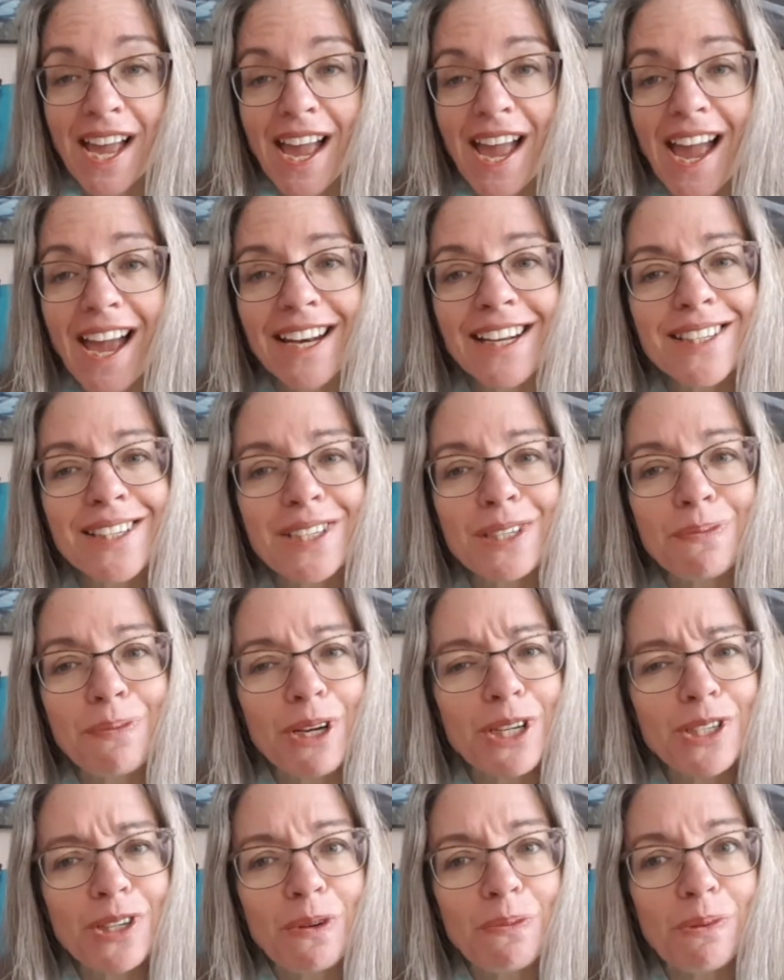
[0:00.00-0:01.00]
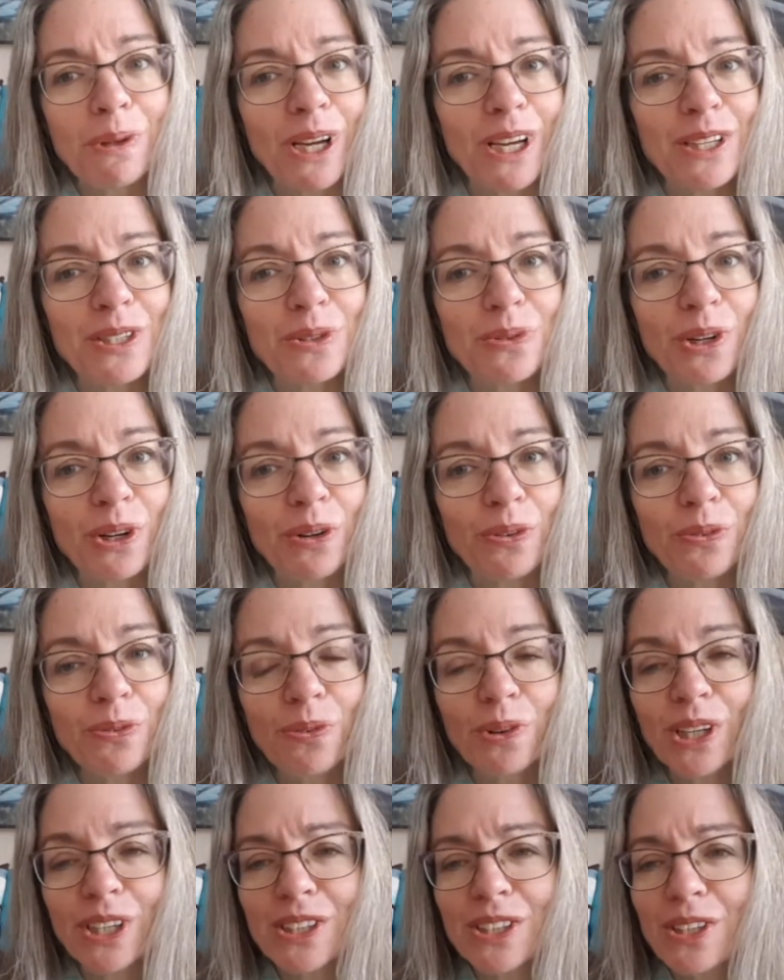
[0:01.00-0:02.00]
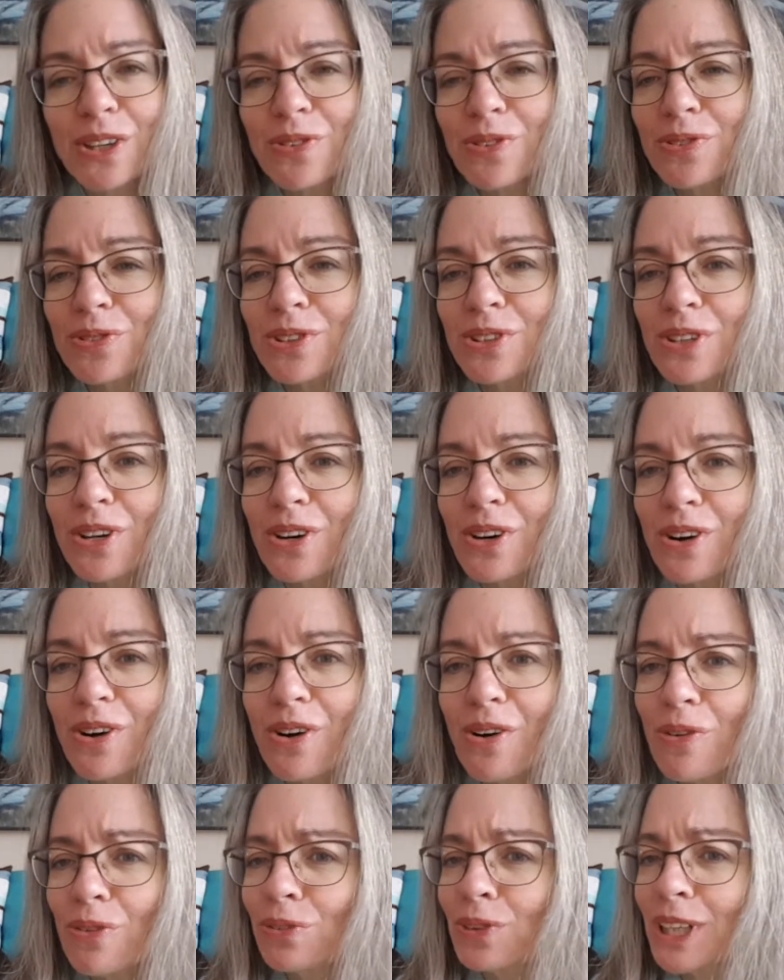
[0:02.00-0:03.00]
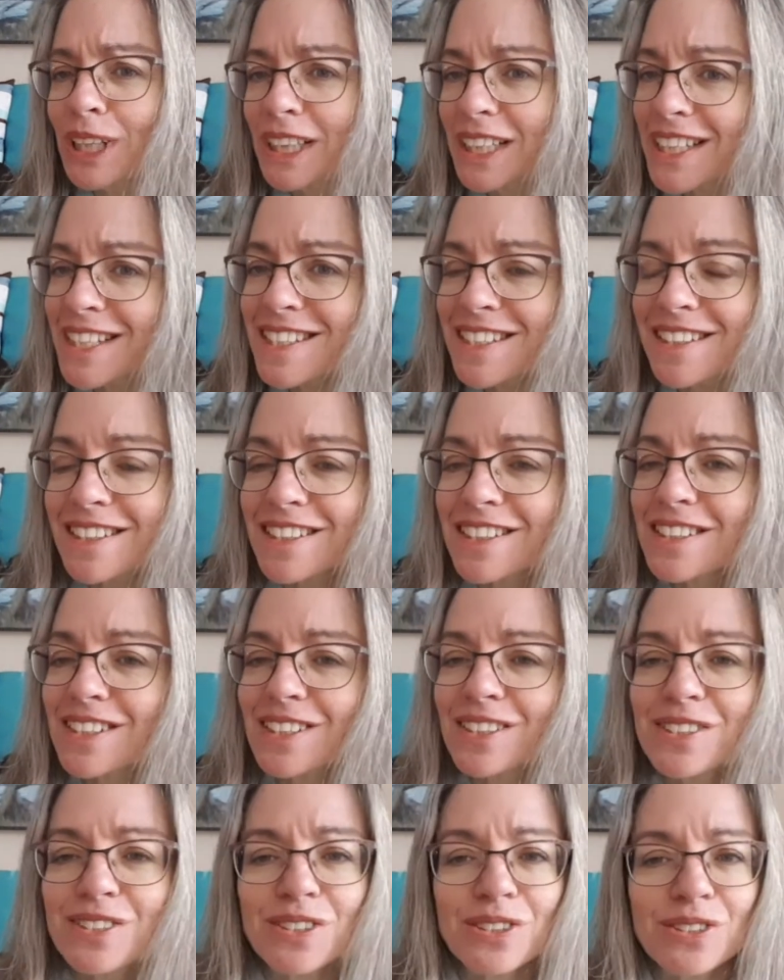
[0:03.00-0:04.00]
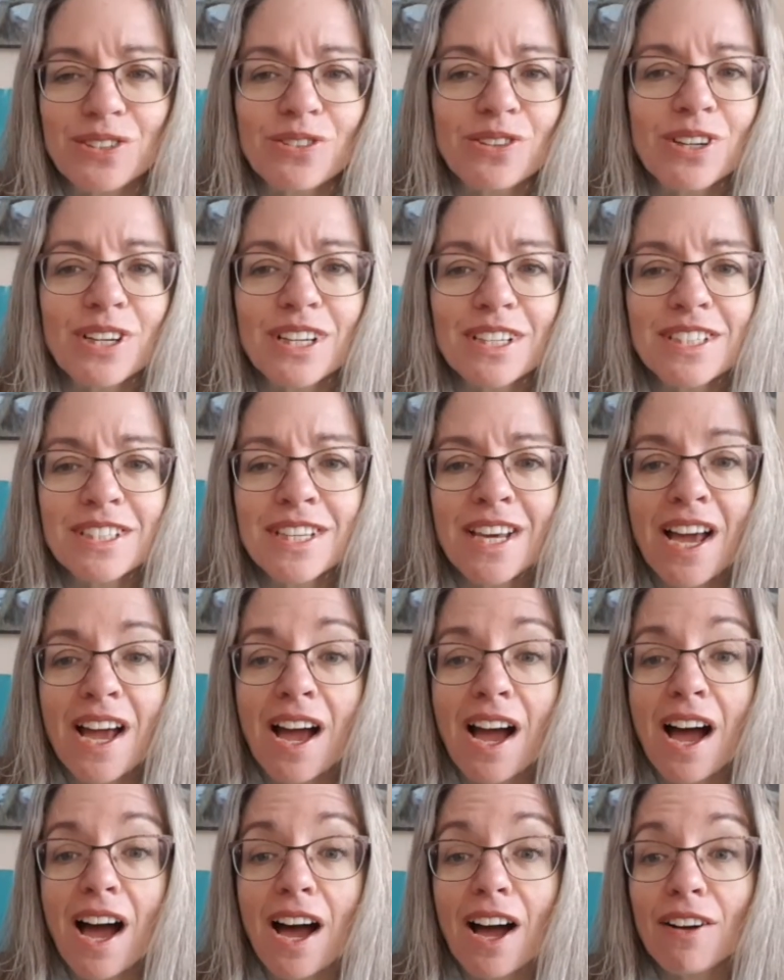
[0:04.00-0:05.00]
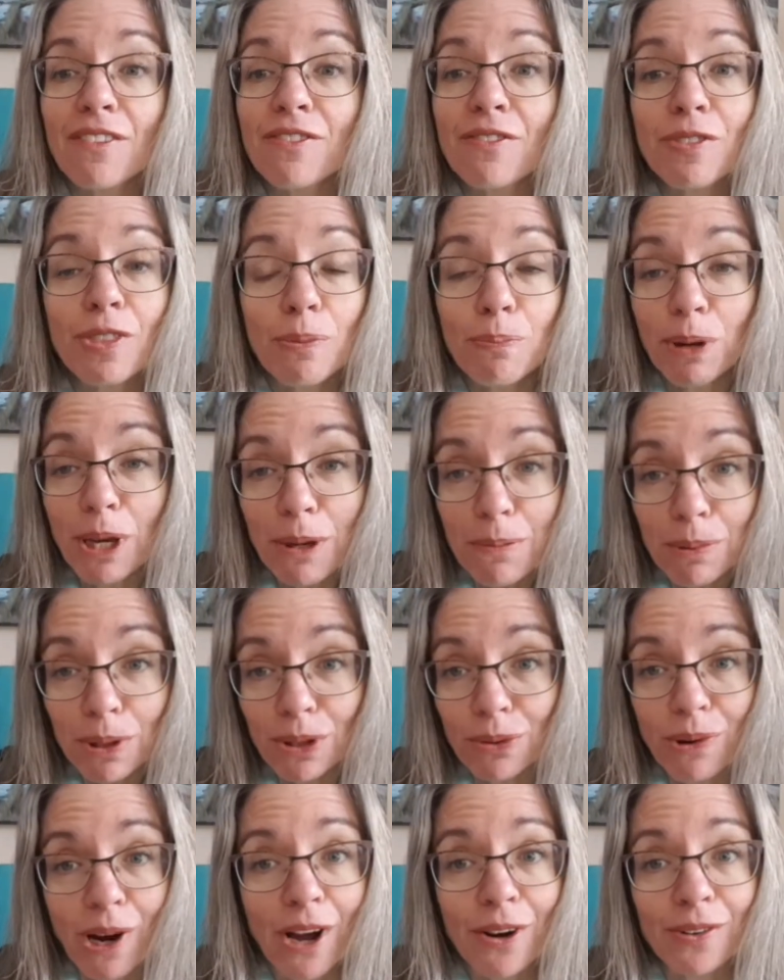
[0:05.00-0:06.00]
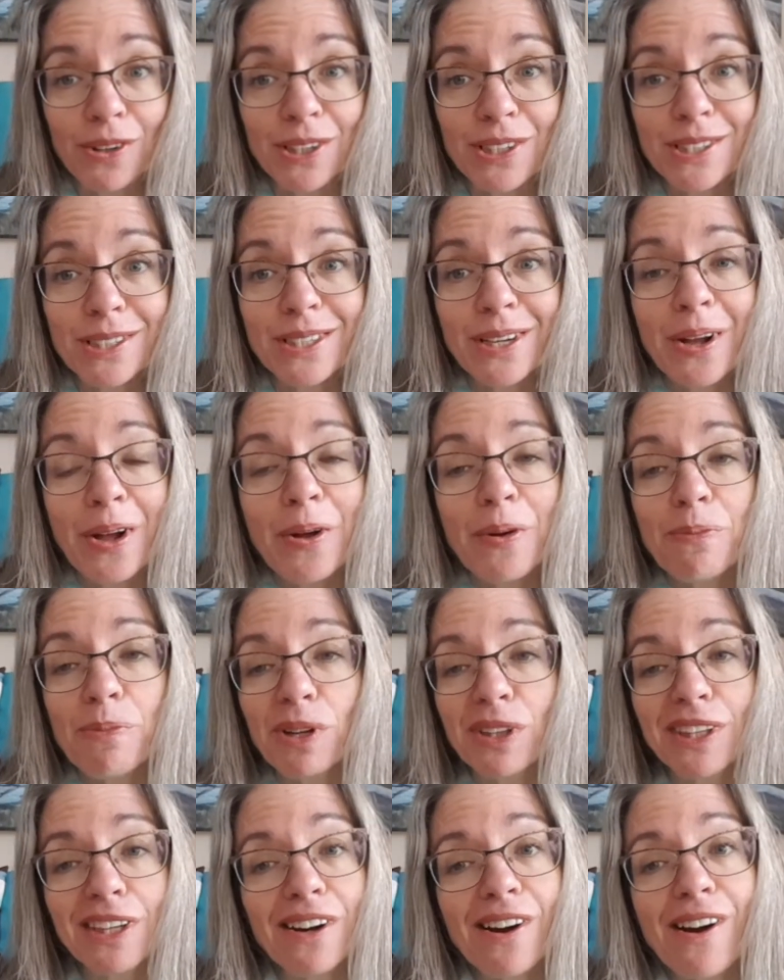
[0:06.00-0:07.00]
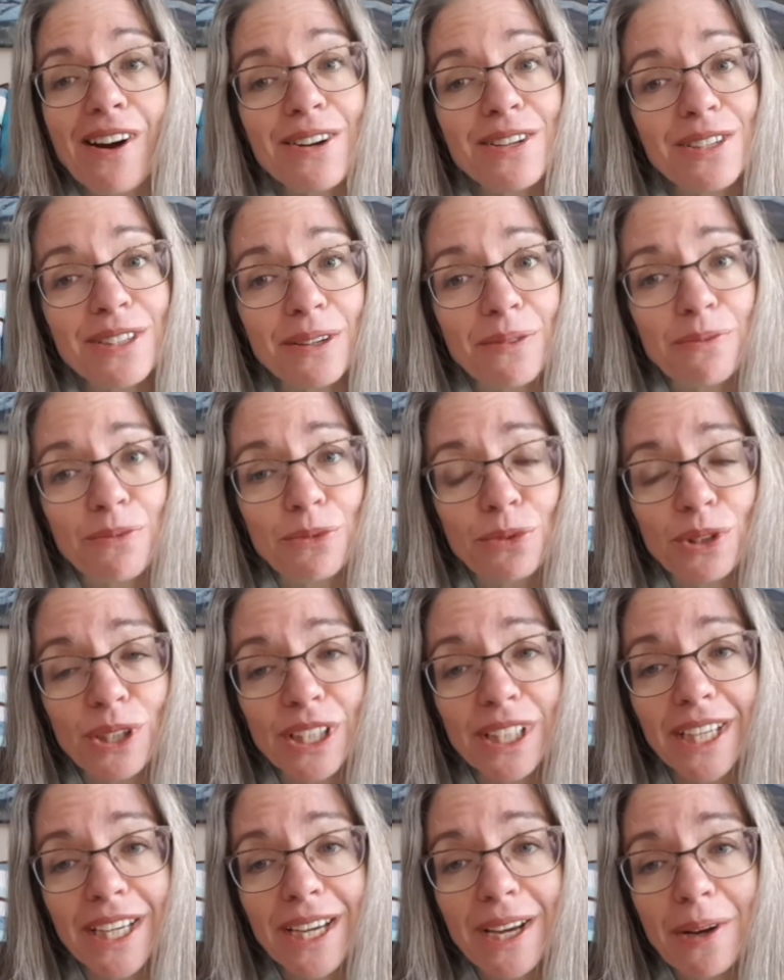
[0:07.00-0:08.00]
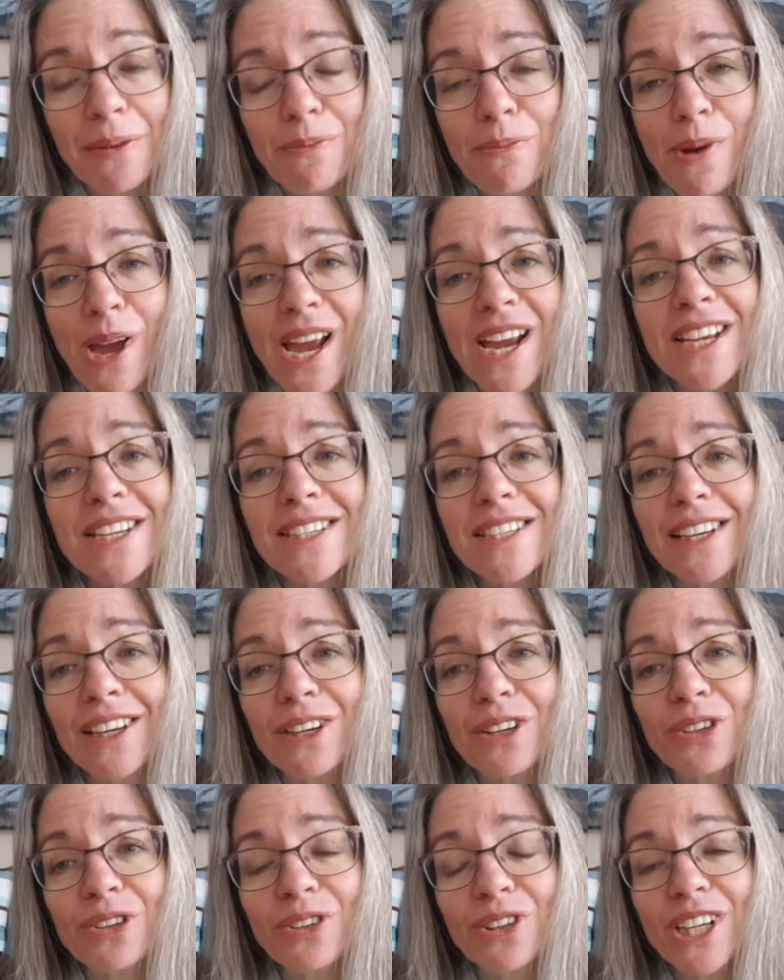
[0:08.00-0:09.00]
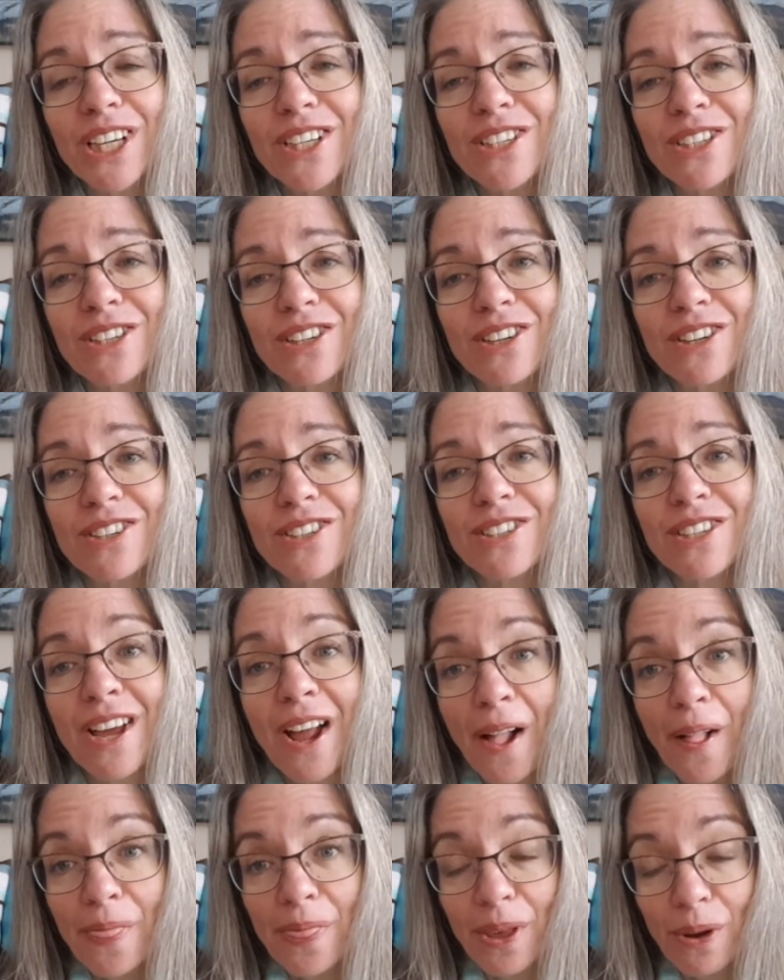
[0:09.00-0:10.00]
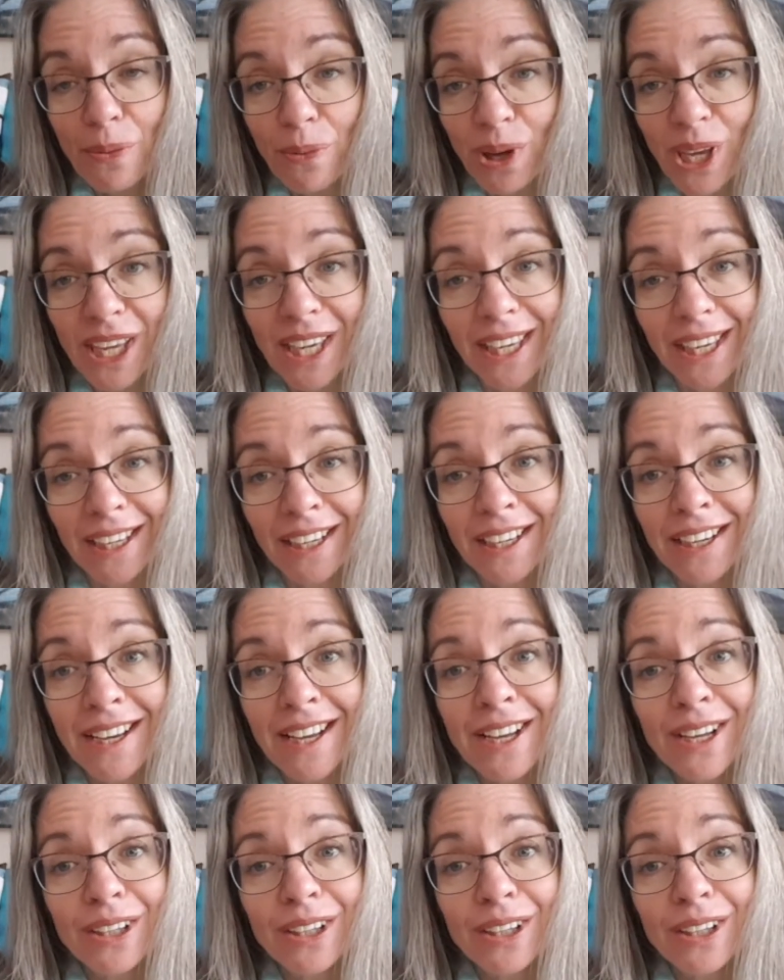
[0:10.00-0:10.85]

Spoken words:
And it's a special place where we don't only listen to the stories of the people around us, but there are some really amazing creatures that we can